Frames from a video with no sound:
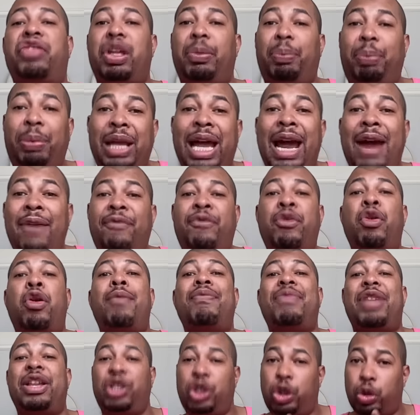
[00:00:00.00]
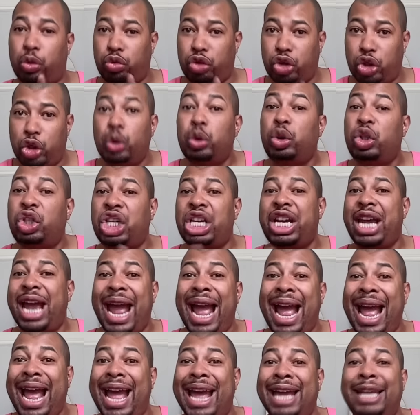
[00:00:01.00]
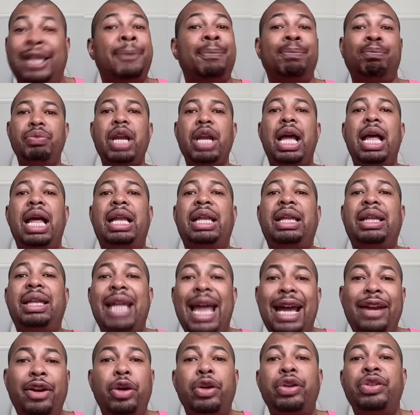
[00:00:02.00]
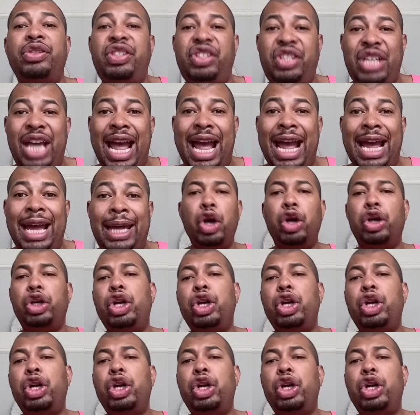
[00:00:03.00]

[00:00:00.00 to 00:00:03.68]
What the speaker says: the platform that you knew she had, let her say.